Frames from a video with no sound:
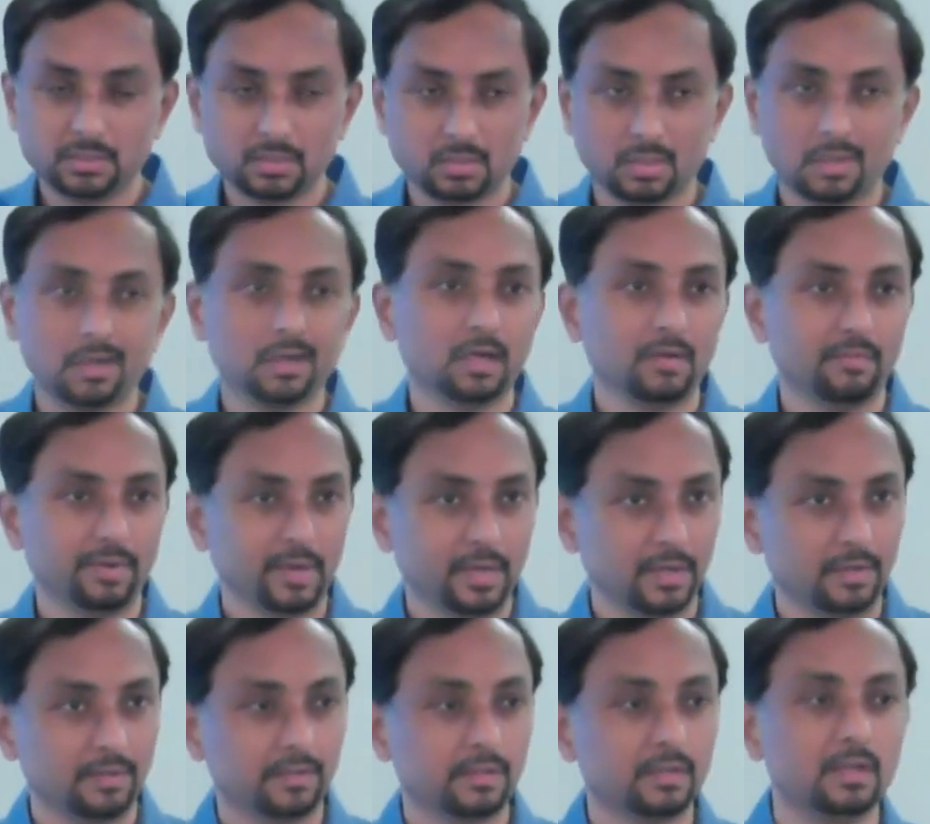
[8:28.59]
strong
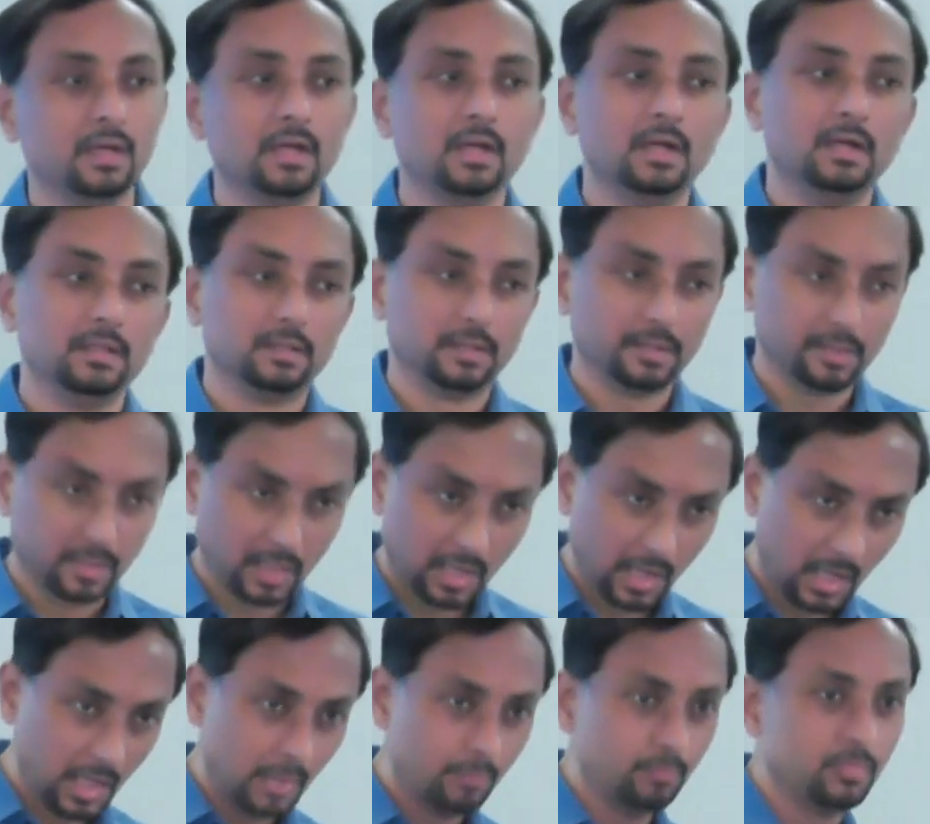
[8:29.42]
awareness. The
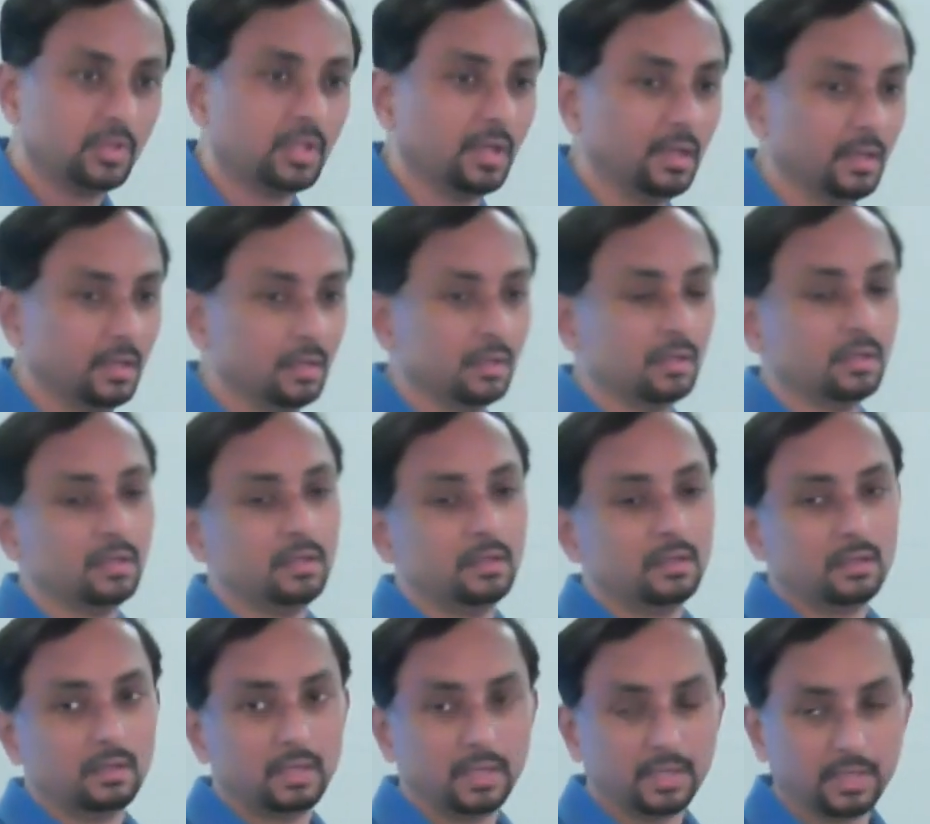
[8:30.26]
same thing,
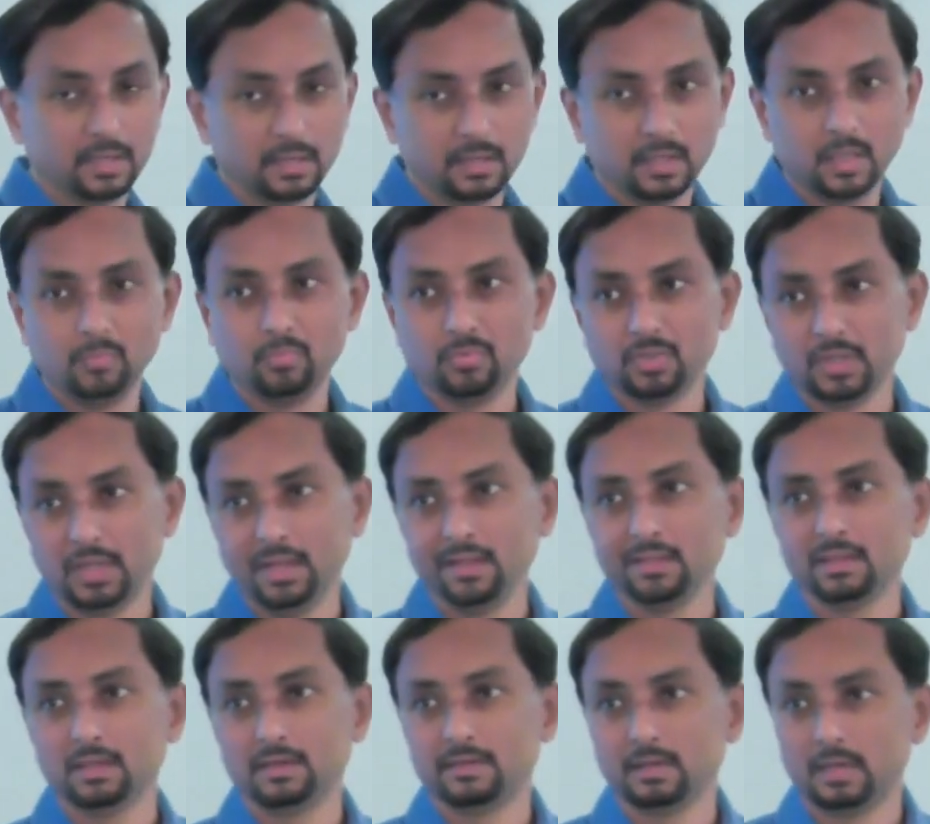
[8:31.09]
like I keep
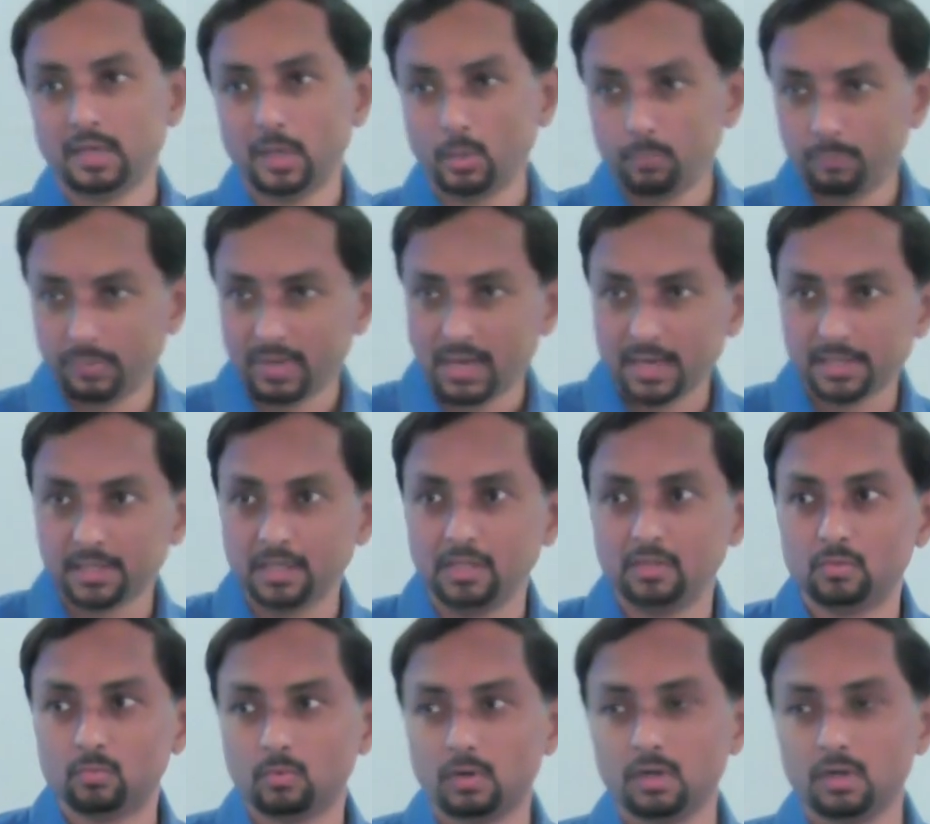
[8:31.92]
saying, that's a net practice.